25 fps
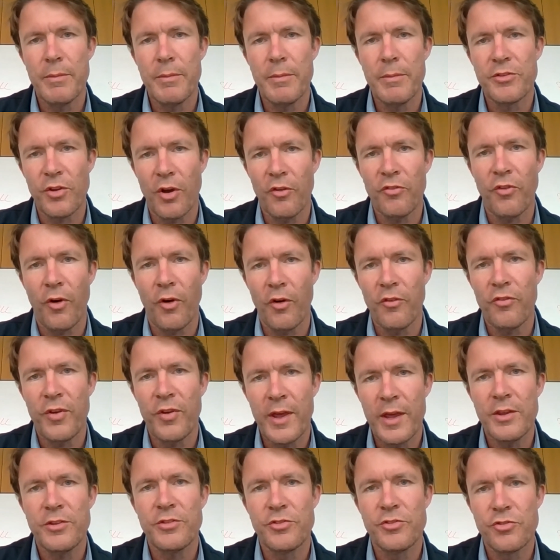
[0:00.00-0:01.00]
elements
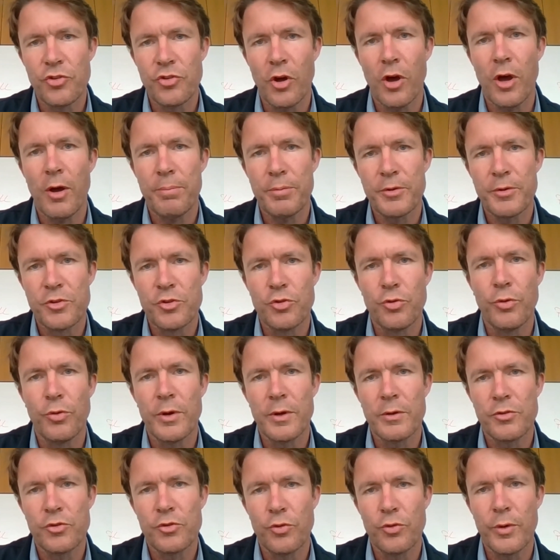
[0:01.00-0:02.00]
of his job
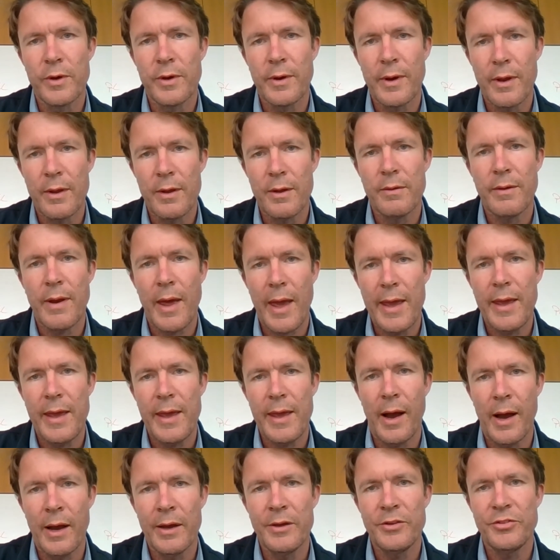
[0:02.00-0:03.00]
to an
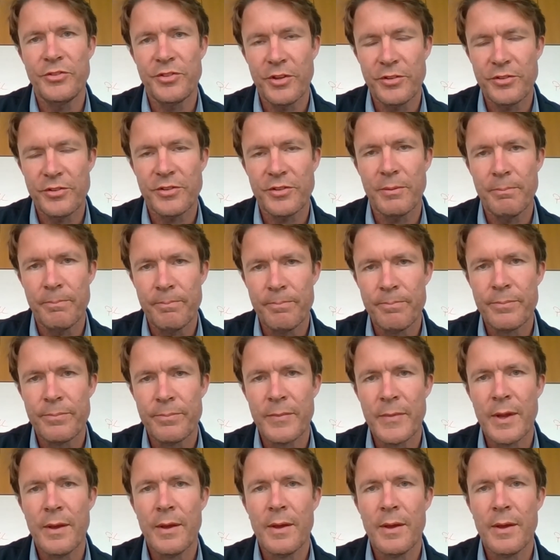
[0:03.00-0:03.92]
AI system.